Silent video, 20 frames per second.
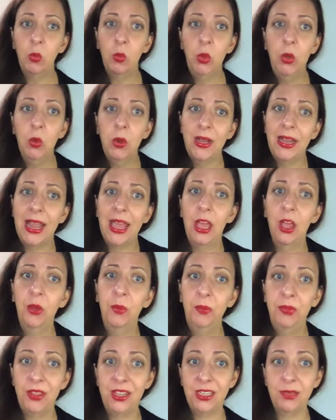we want to
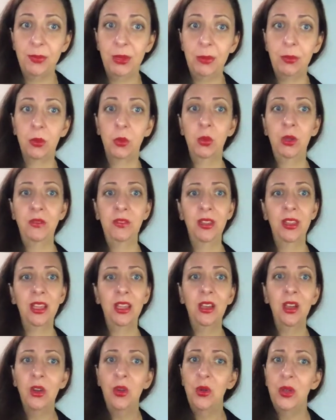help these people. We feel like,